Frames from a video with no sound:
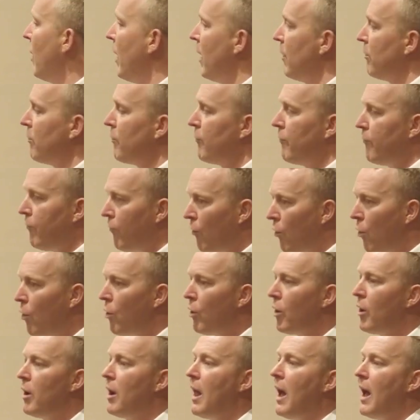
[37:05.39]
has
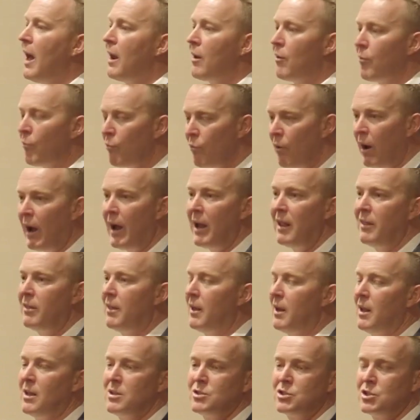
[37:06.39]
fallen at a rate
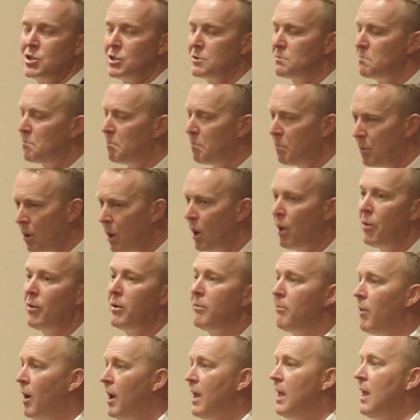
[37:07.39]
that has just
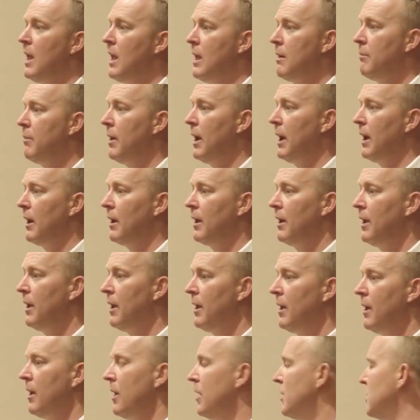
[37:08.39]
blown my hair back.
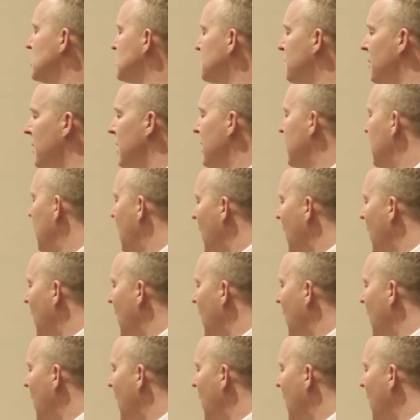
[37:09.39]
It has been